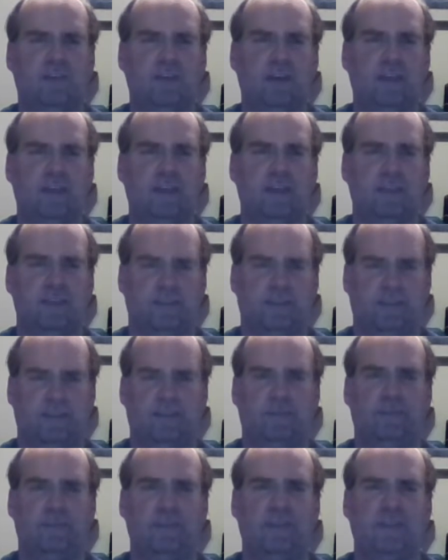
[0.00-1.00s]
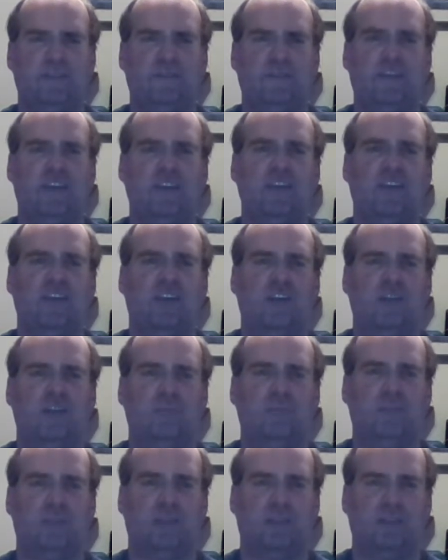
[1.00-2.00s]
uh, and Nia Jax,
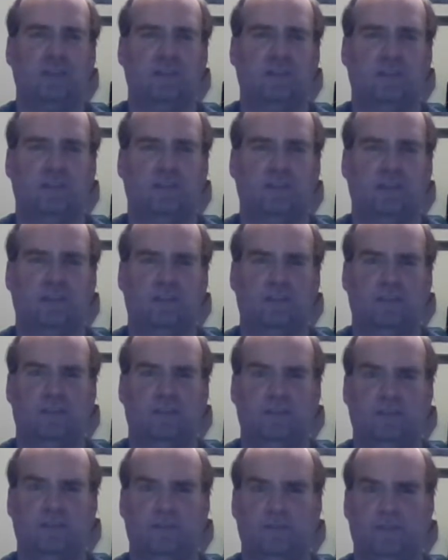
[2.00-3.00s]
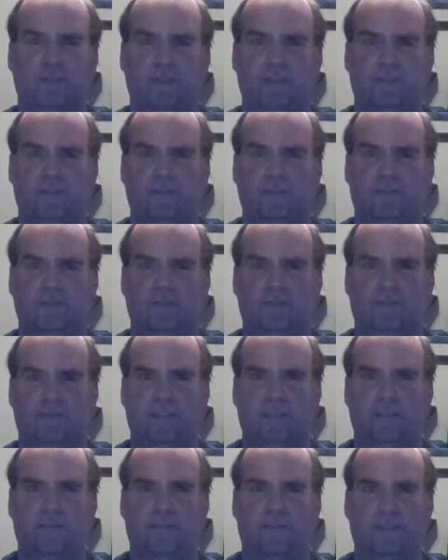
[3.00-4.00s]
they're learning really
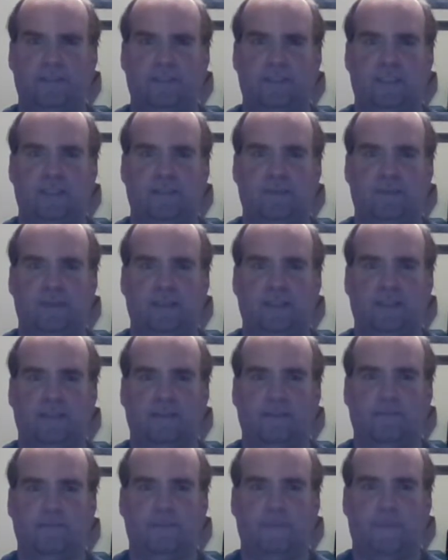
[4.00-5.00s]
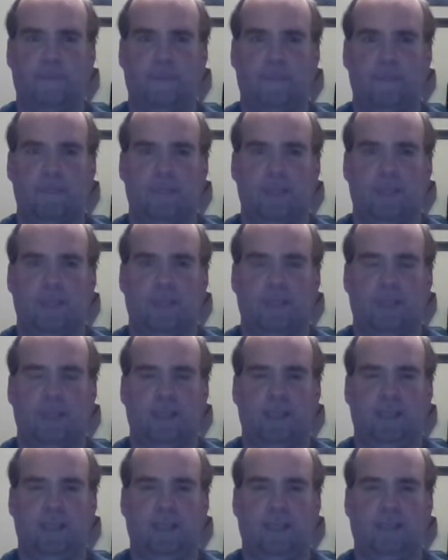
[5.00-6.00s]
how to do tag team wrestling and
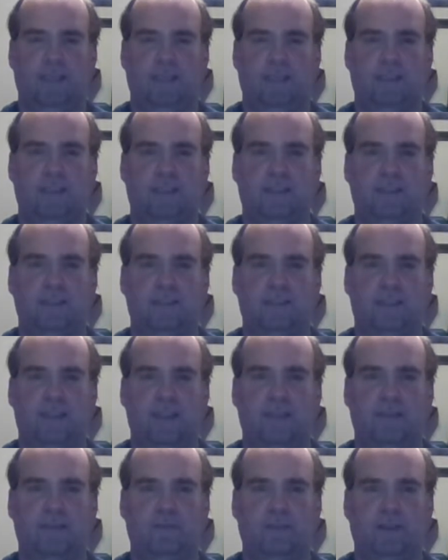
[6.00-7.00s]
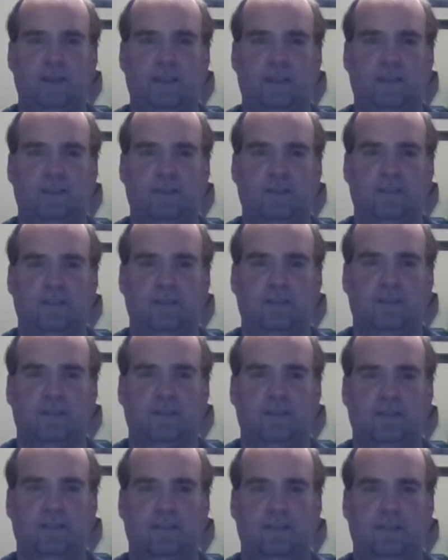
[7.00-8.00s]
how to do double team tag team wrestling,
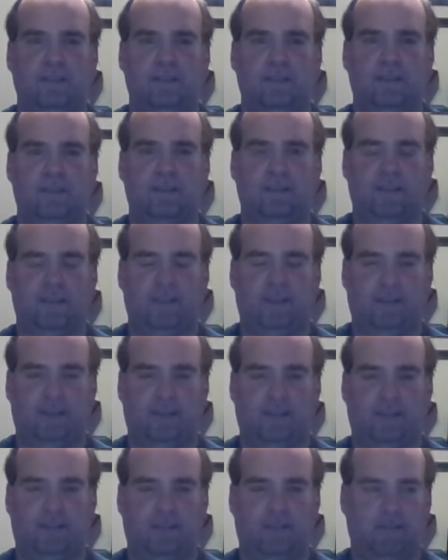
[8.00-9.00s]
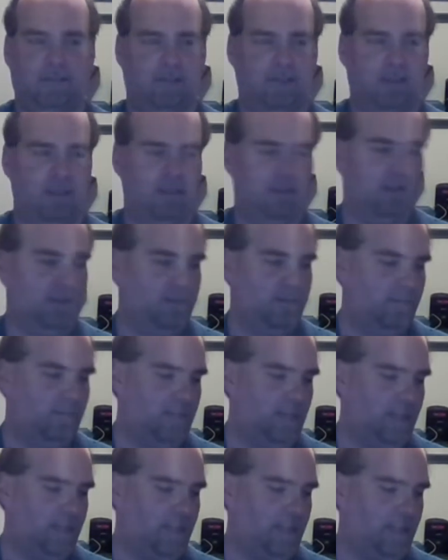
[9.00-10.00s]
which is good.
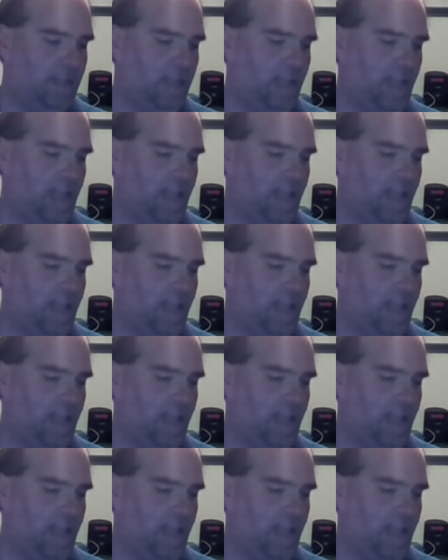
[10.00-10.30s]
Um,